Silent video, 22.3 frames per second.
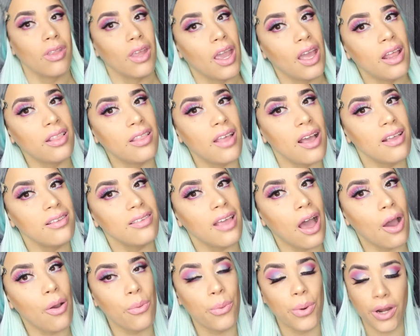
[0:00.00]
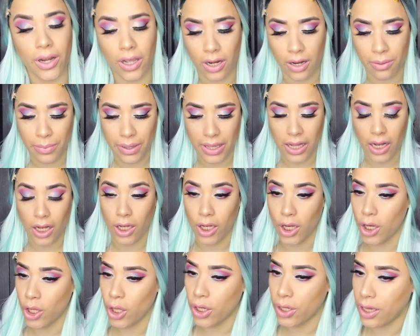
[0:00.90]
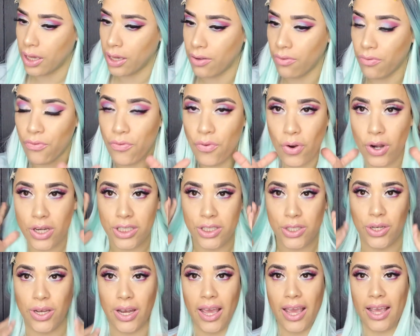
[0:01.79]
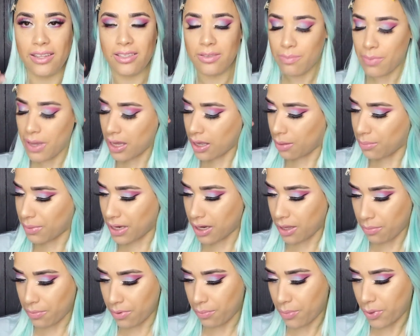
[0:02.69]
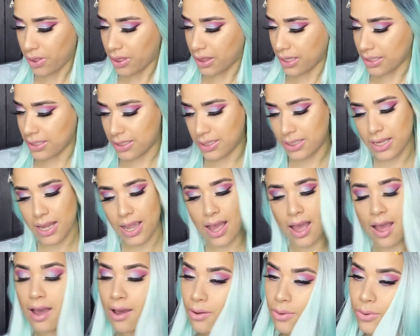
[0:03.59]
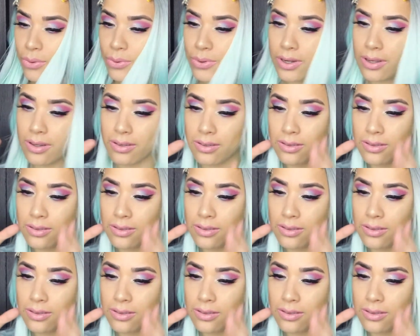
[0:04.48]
And that's how we're gonna be looking for today's makeup. Let me put this down.